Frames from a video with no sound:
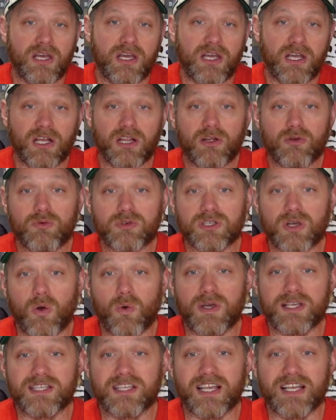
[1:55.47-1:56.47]
Hitler was
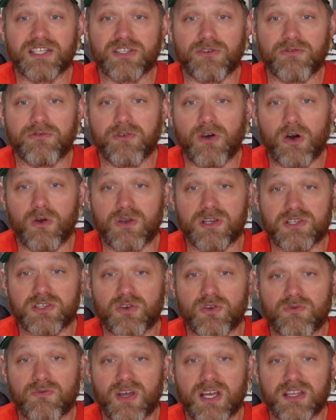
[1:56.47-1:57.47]
always laser focused to
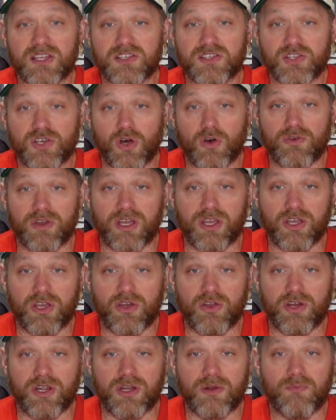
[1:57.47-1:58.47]
invade the Soviet
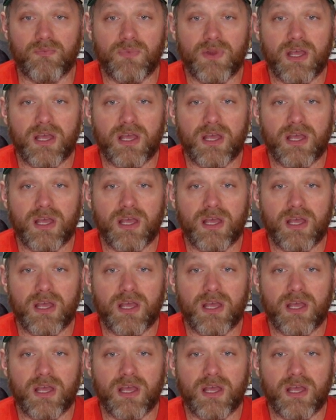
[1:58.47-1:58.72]
Union,